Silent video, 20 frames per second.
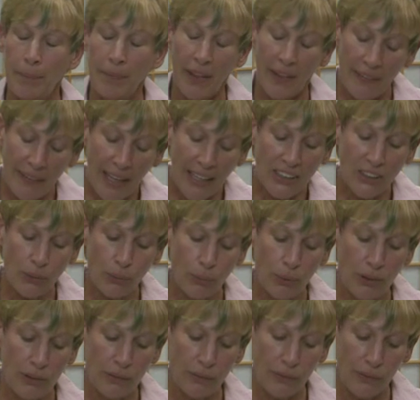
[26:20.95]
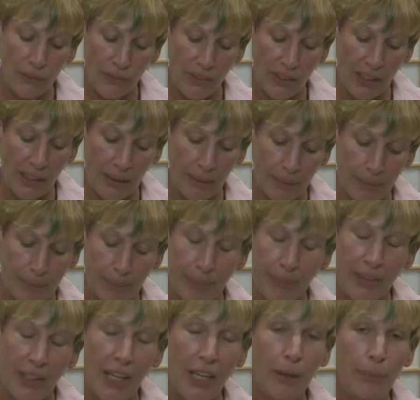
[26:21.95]
And that's a wonderful thing.
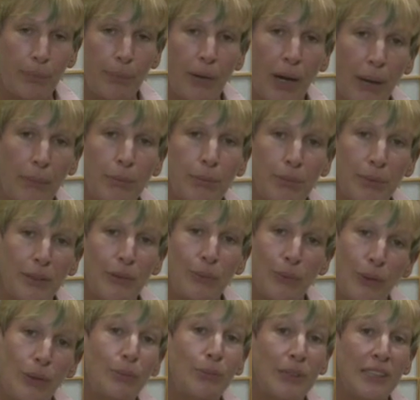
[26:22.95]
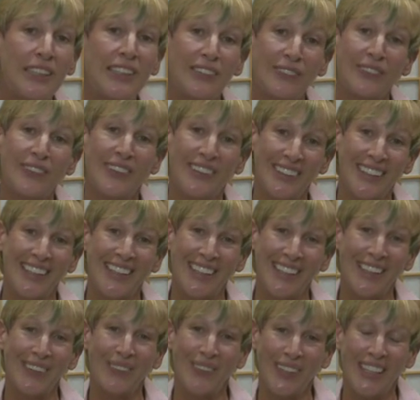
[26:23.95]
It probably will be different than
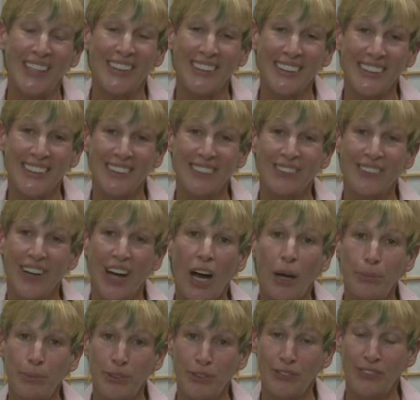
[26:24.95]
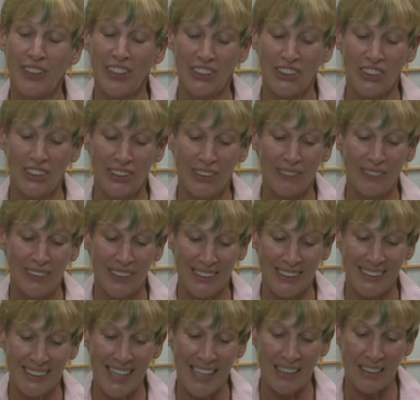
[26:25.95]
anyone else's observation of this
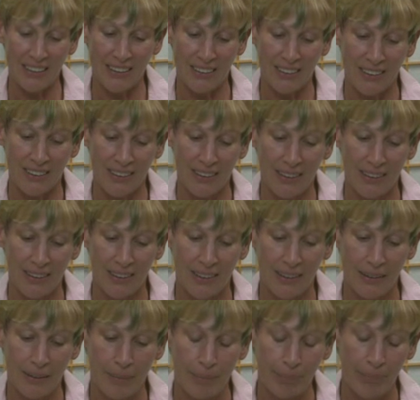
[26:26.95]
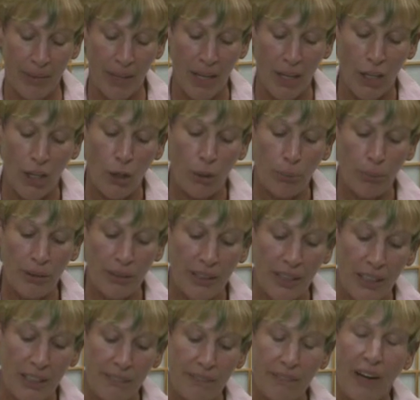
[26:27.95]
sentence. But
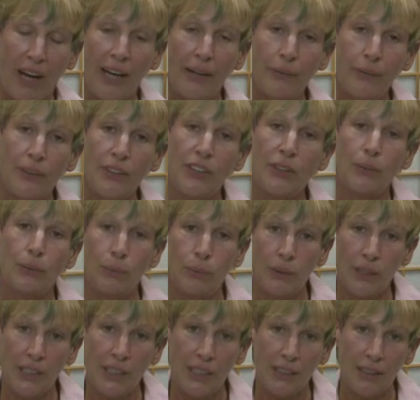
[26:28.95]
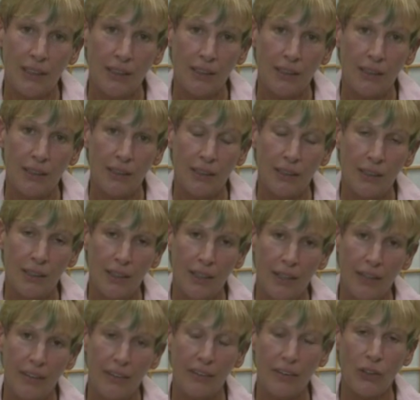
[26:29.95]
then, if I were to read
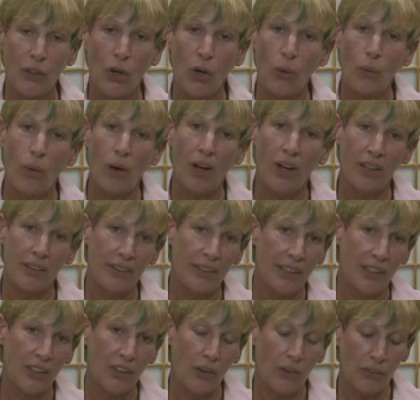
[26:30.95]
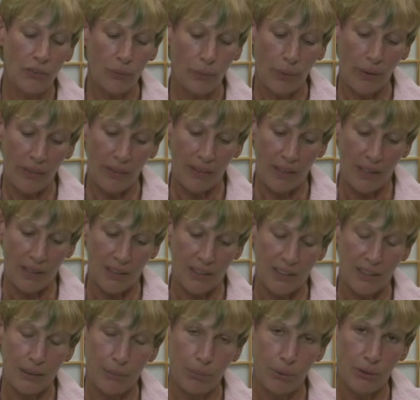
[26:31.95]
the koan that goes with
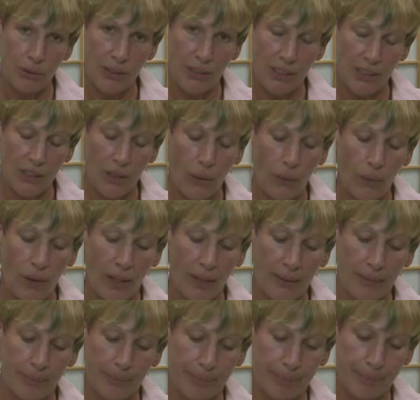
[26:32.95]
this, the Buddhist koan,